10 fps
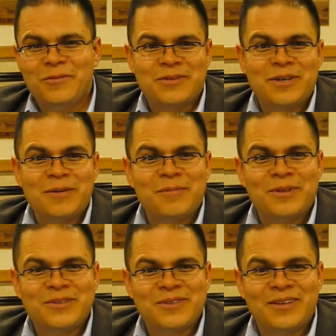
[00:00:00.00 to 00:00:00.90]
For some,
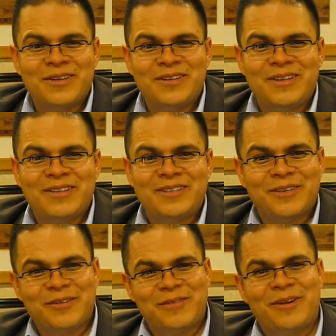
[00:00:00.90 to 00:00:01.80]
it's
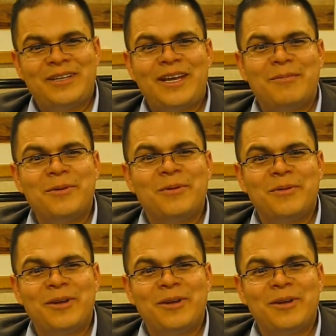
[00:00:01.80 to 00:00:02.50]
still very taboo.